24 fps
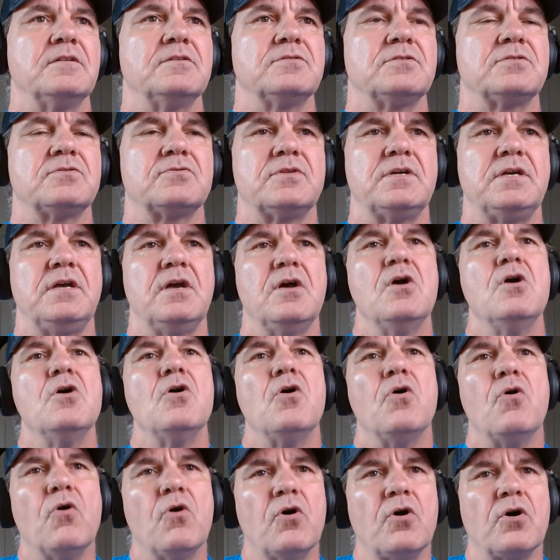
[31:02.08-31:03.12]
industry,
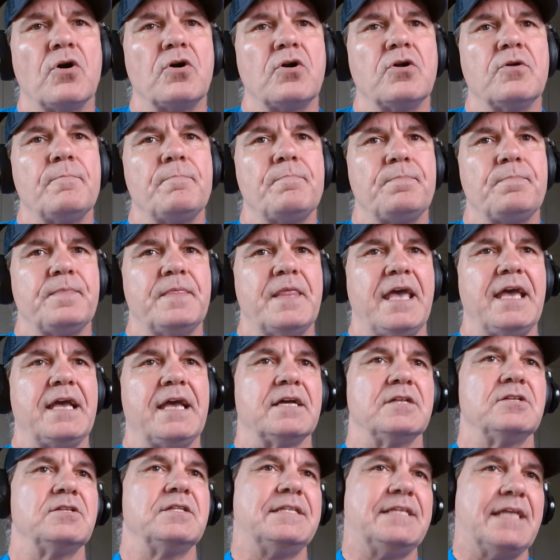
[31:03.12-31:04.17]
or they
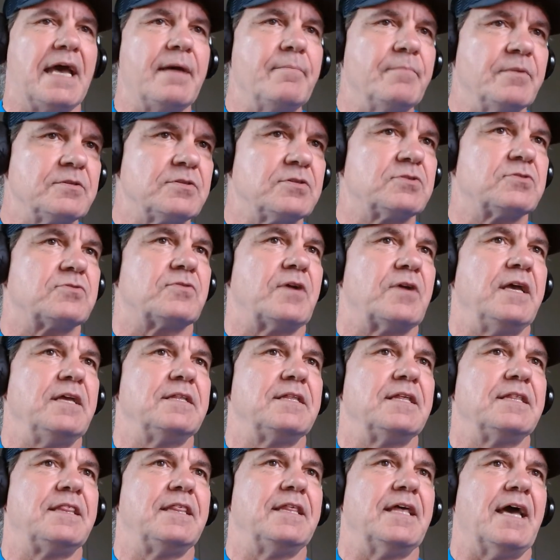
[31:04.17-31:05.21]
can demonstrate
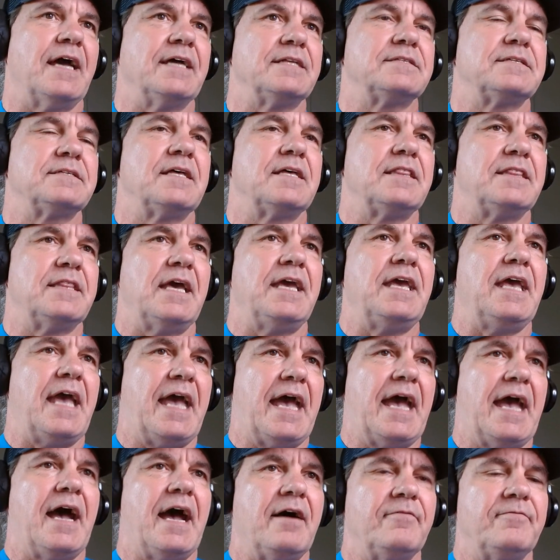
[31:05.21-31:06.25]
that they
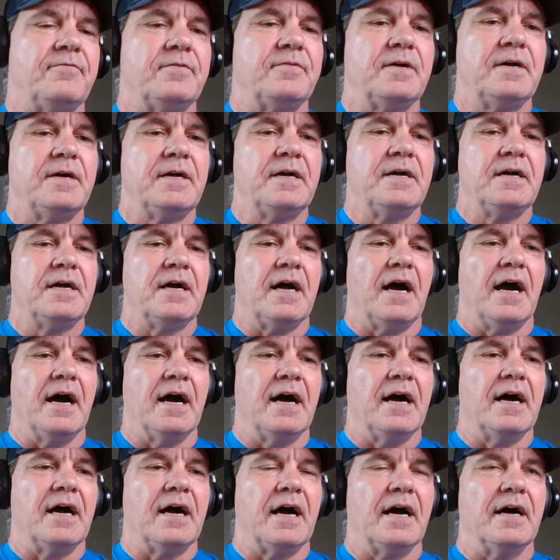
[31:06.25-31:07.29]
have
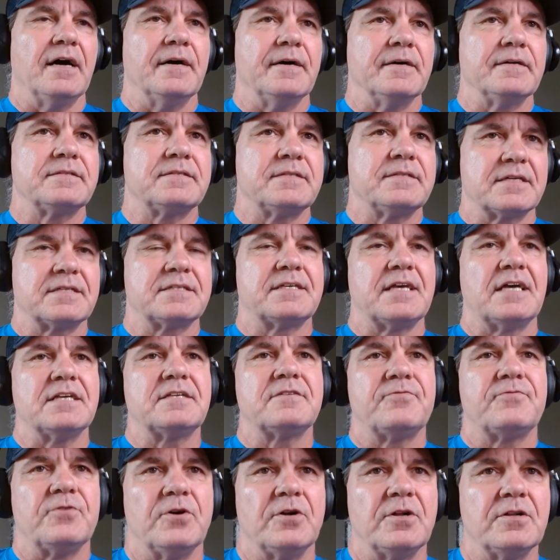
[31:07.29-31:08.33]

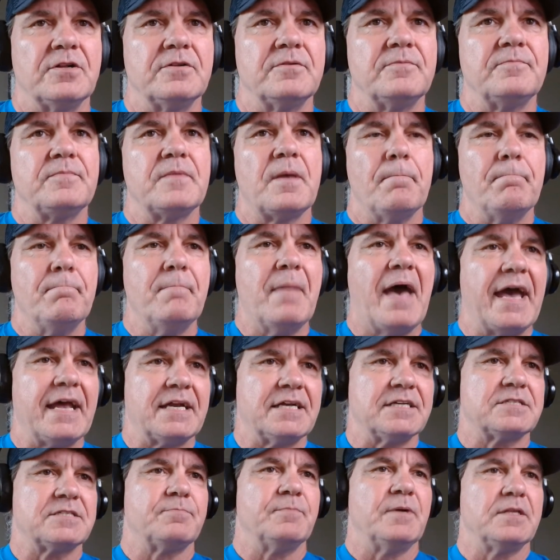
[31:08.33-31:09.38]
successful
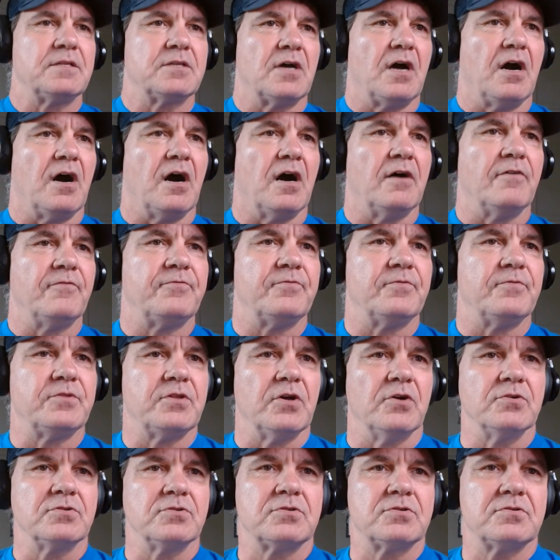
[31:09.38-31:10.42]
management of
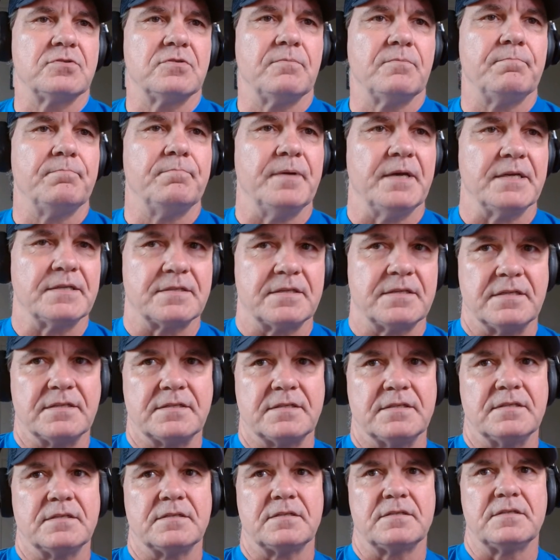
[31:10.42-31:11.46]
those
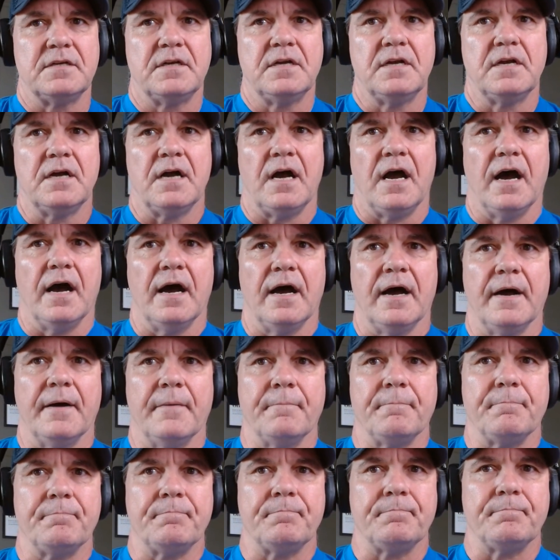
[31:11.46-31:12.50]
businesses.
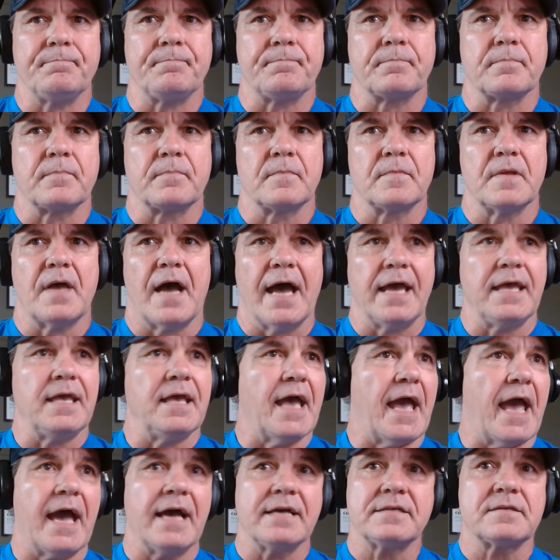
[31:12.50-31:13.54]
I
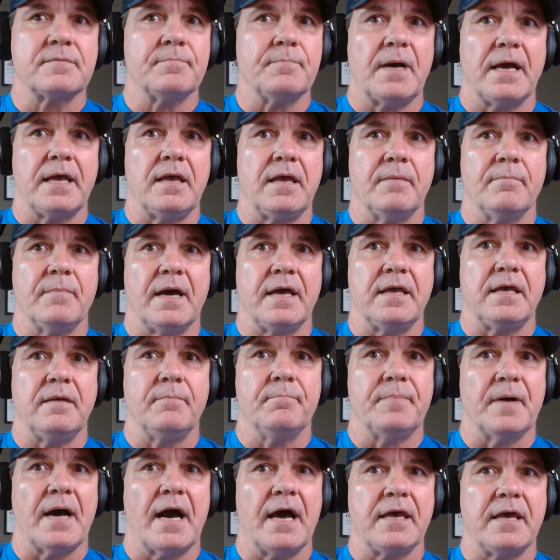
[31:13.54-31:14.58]
ask my
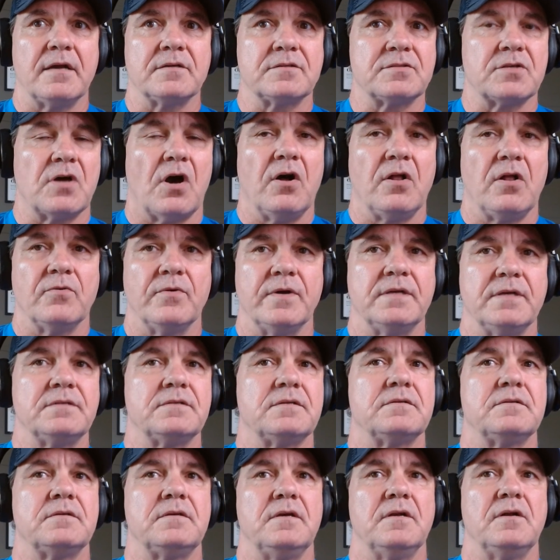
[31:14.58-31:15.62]
buyers
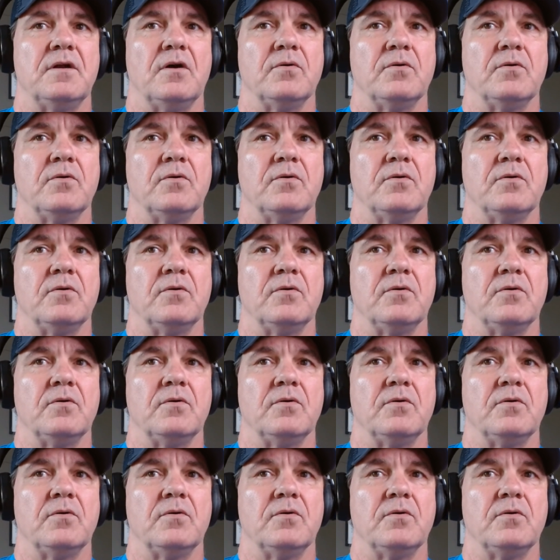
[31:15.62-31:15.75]
always,